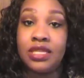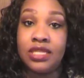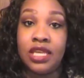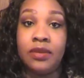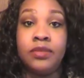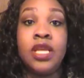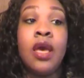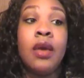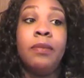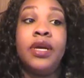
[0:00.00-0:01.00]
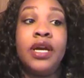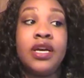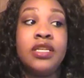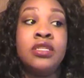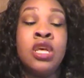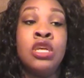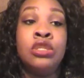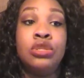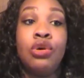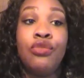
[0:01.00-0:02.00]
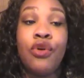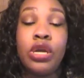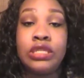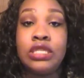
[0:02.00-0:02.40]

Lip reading: the teams, because so far